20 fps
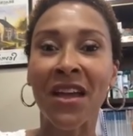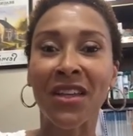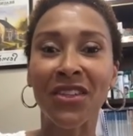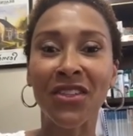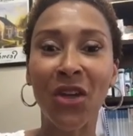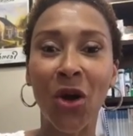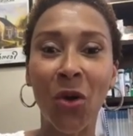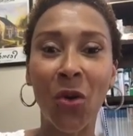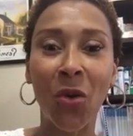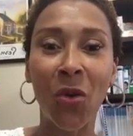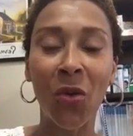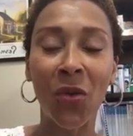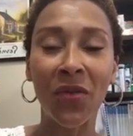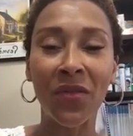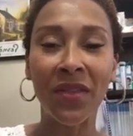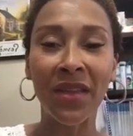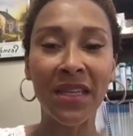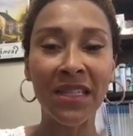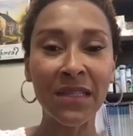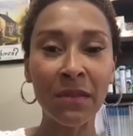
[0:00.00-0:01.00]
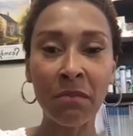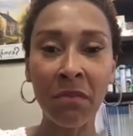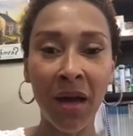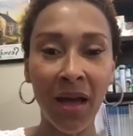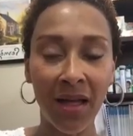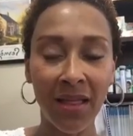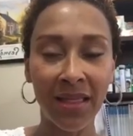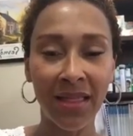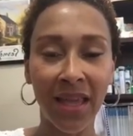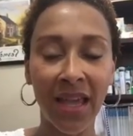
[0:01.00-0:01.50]
So this
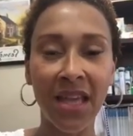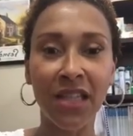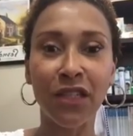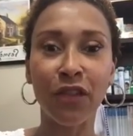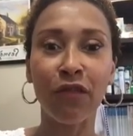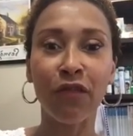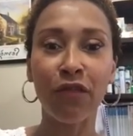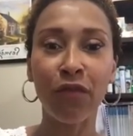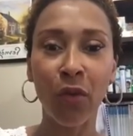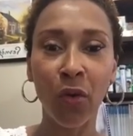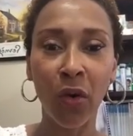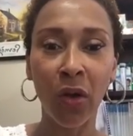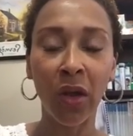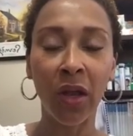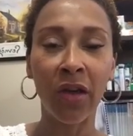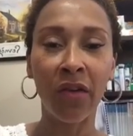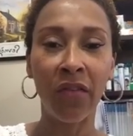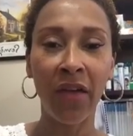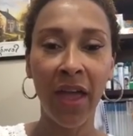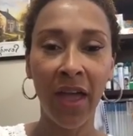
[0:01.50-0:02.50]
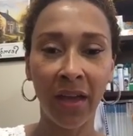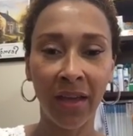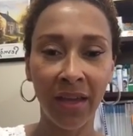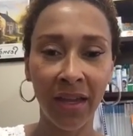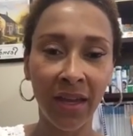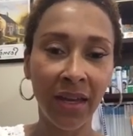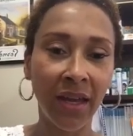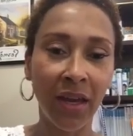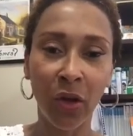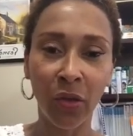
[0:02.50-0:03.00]
month is full of
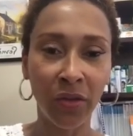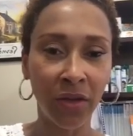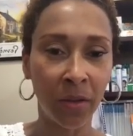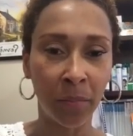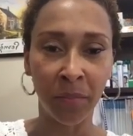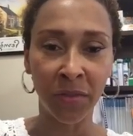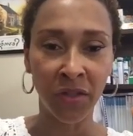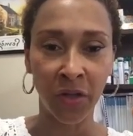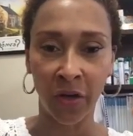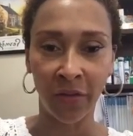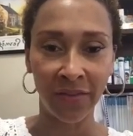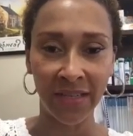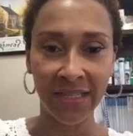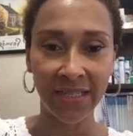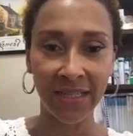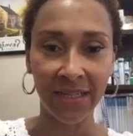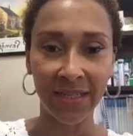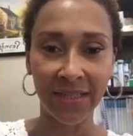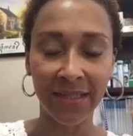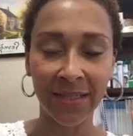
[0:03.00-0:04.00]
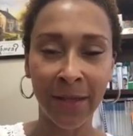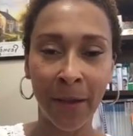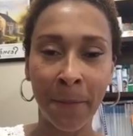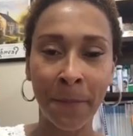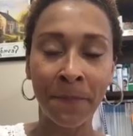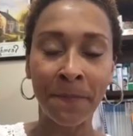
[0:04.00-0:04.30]
kid health observances.